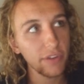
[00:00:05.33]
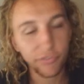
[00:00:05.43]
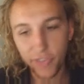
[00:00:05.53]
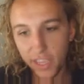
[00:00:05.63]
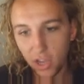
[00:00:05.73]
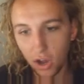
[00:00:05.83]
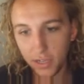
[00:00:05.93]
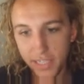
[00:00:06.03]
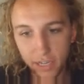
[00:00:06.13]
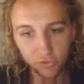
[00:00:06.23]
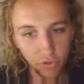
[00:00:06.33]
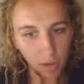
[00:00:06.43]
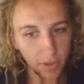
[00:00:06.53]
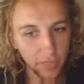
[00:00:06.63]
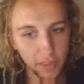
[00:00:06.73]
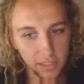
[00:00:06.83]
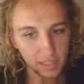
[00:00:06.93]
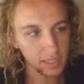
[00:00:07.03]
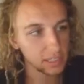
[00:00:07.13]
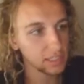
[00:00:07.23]
fake content, drama, things like
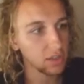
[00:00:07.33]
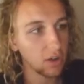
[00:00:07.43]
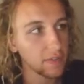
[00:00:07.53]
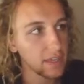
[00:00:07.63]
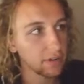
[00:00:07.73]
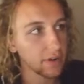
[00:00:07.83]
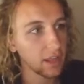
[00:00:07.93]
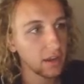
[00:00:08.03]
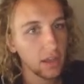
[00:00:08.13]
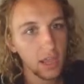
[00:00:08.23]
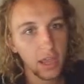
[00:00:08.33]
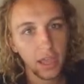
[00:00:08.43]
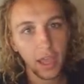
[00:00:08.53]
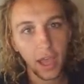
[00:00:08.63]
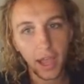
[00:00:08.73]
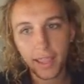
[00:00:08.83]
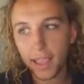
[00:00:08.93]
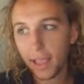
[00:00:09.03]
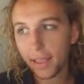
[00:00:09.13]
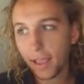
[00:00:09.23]
this on the internet.
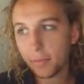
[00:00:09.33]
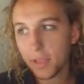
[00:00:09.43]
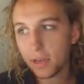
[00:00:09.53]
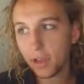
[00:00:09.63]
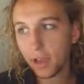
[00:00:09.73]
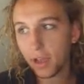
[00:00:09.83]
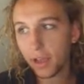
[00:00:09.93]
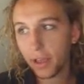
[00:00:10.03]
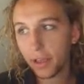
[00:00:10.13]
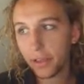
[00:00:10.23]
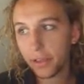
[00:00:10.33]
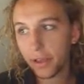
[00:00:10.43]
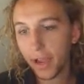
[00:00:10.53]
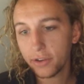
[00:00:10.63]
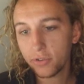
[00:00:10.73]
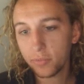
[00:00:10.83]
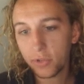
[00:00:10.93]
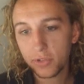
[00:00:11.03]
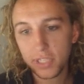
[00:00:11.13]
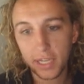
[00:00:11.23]
I mean, I do computer
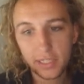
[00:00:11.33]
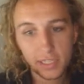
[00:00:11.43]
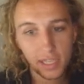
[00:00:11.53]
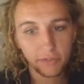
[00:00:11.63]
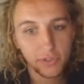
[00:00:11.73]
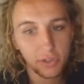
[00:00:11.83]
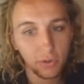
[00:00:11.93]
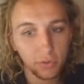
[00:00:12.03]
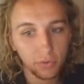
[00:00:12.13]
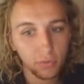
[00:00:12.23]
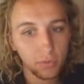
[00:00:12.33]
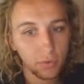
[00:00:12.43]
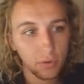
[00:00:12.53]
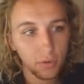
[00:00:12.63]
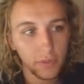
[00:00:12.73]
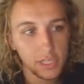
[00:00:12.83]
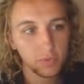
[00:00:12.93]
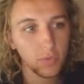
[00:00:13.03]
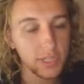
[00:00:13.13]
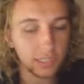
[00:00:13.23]
science stuff, so this
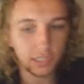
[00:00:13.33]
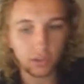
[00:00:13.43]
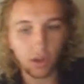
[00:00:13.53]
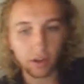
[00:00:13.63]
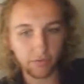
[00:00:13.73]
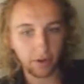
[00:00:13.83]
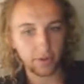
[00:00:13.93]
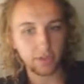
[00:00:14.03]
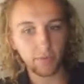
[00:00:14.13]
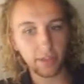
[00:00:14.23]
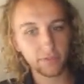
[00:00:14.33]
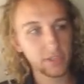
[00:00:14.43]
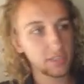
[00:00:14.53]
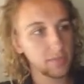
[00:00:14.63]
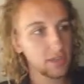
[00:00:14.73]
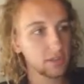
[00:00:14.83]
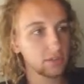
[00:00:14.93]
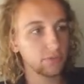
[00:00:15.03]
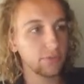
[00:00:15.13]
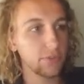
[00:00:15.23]
was not very relevant to me. So
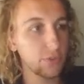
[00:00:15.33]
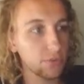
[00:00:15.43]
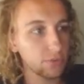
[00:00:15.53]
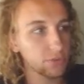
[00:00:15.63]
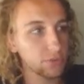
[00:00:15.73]
if you do